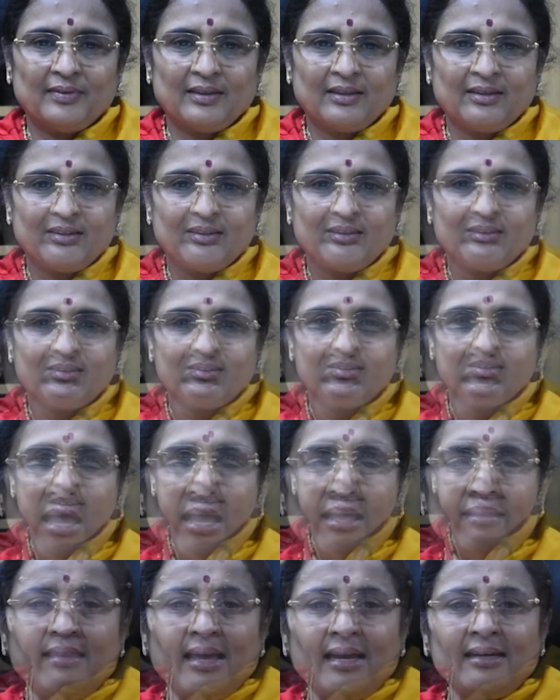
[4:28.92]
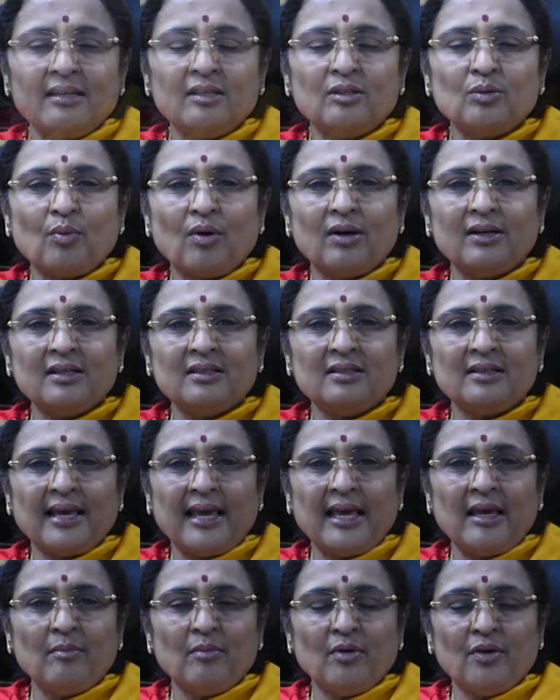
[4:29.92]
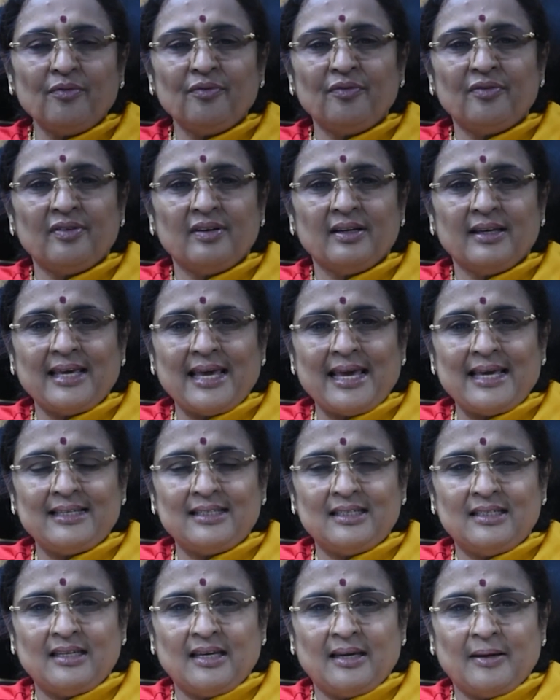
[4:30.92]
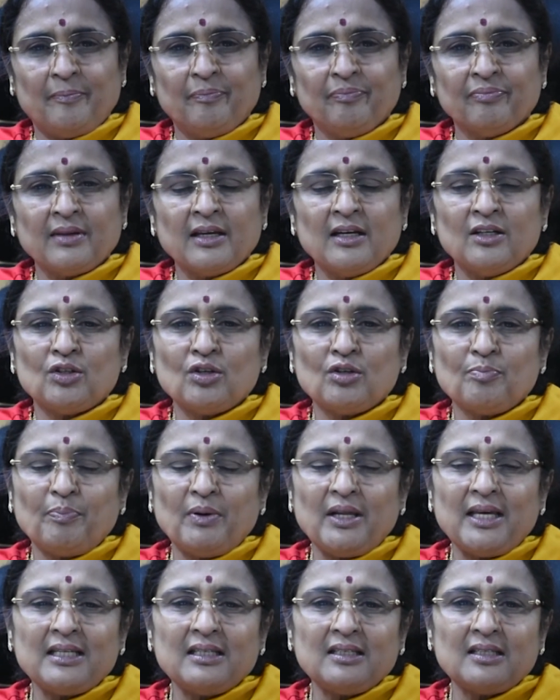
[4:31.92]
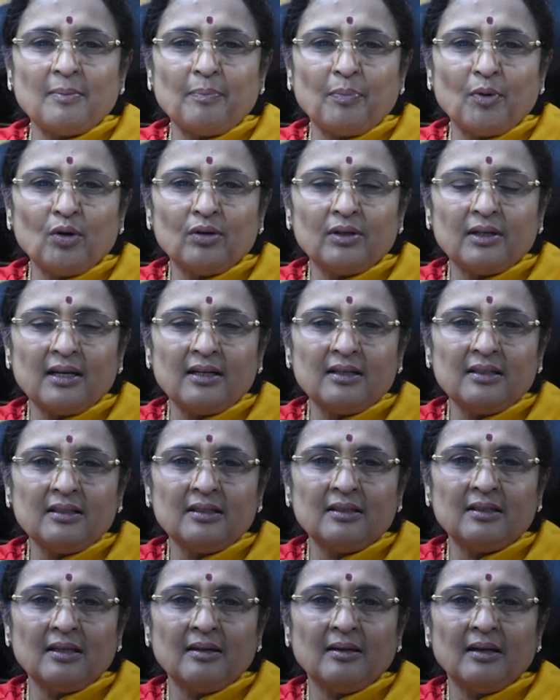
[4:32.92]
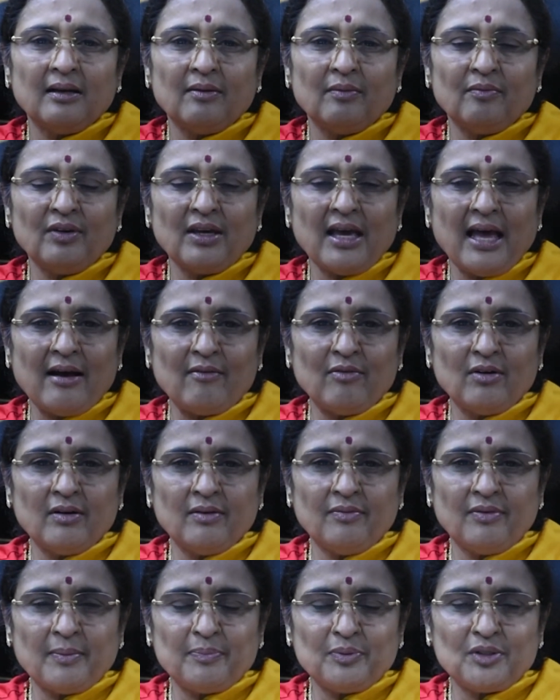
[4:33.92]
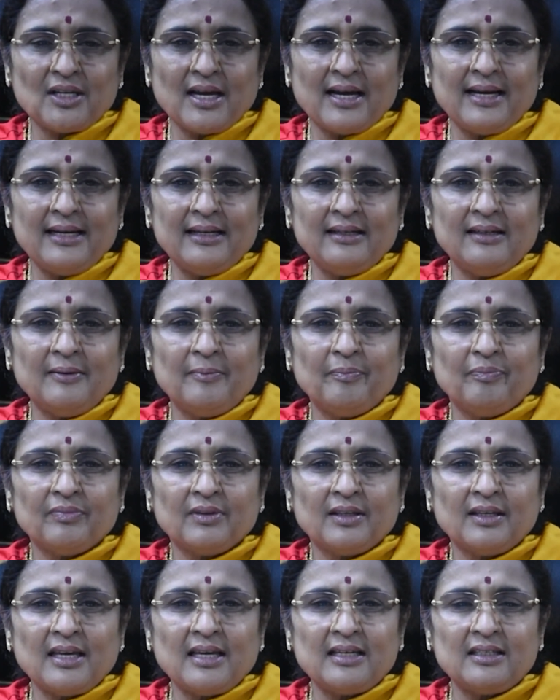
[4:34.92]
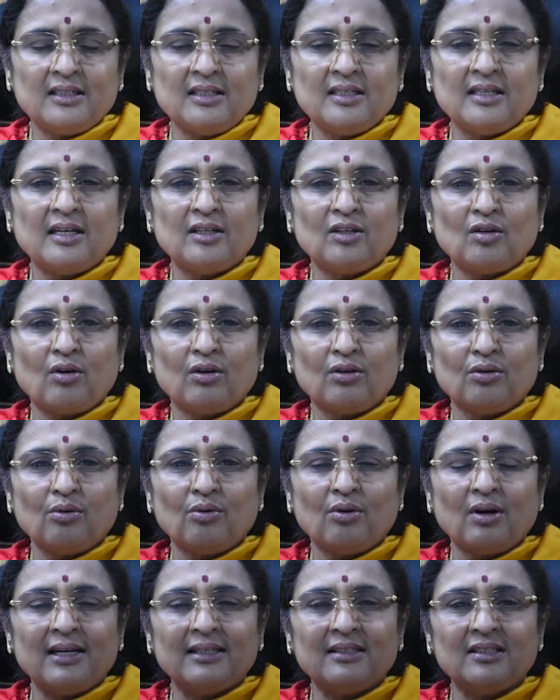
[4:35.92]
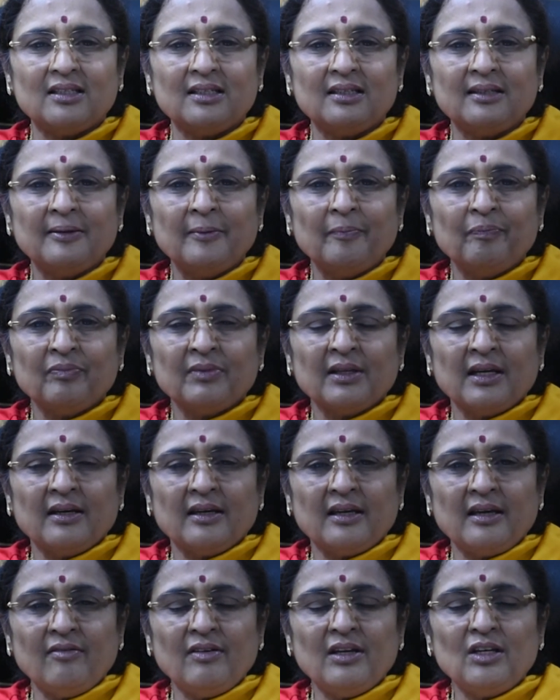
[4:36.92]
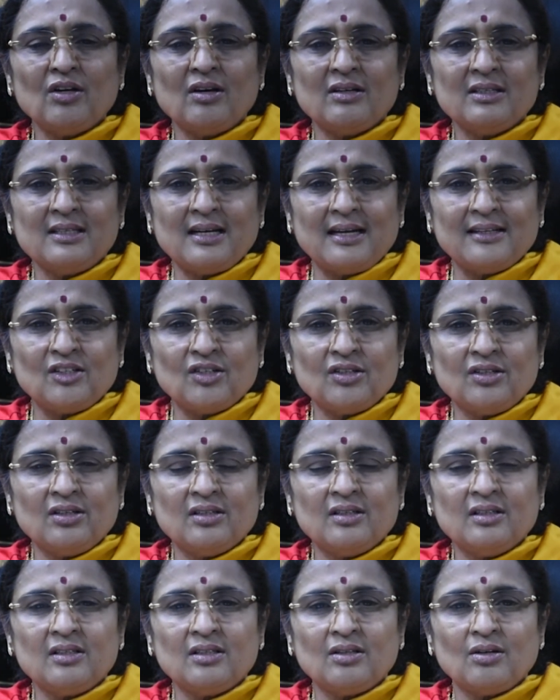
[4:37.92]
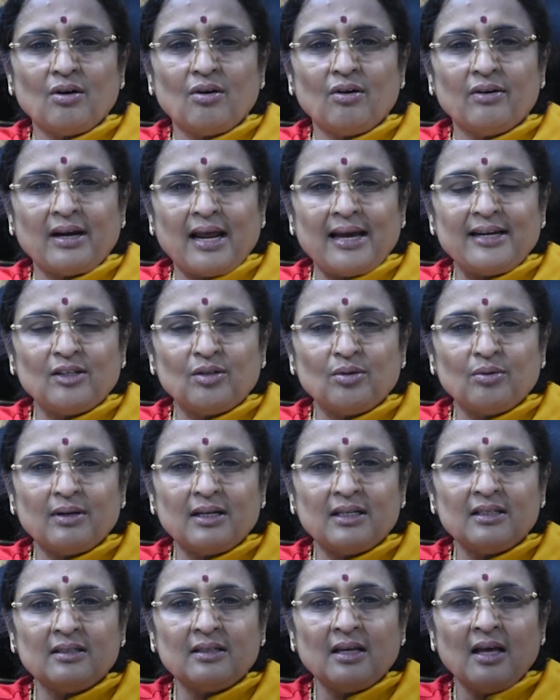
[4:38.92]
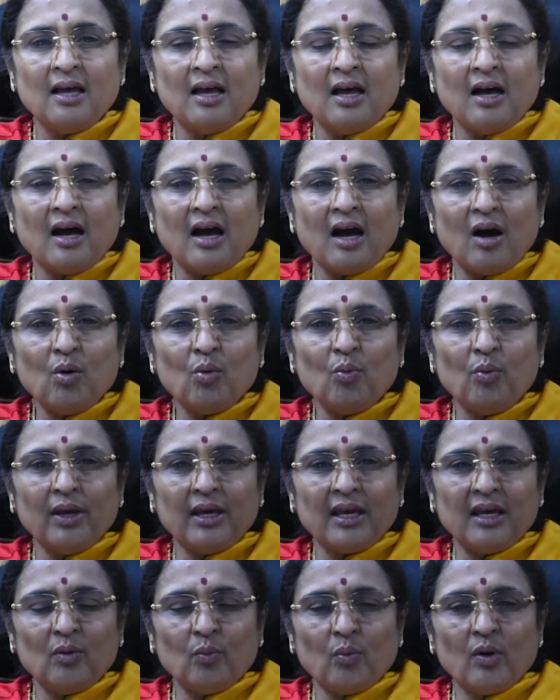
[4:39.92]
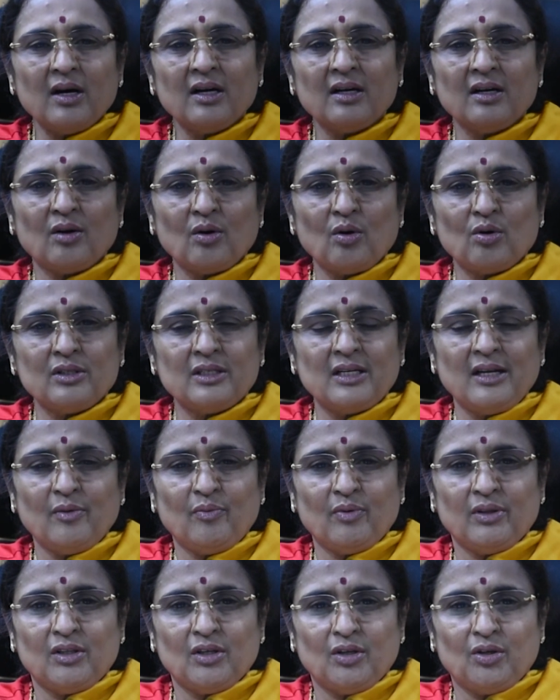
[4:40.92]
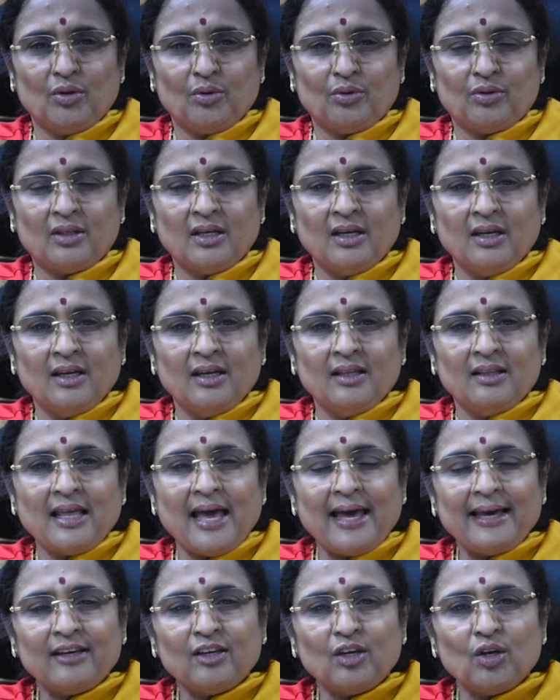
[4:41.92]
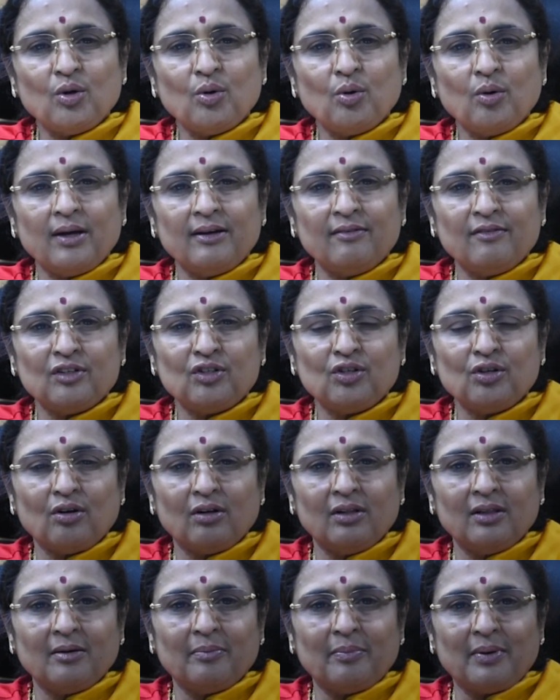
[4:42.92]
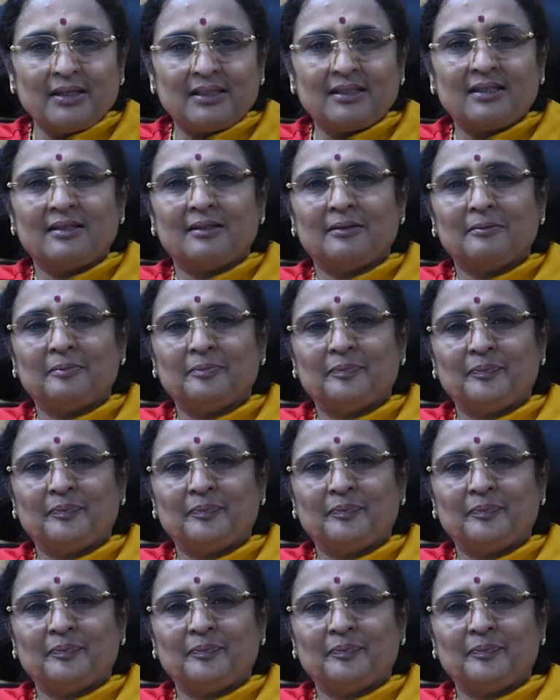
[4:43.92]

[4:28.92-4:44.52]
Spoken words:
Please. And that is what is the aim of KSD. So please support us. We have a website, ksda.org. Give in your suggestions or write to us how we can work closely with the youth. Thank you and wish you all the best.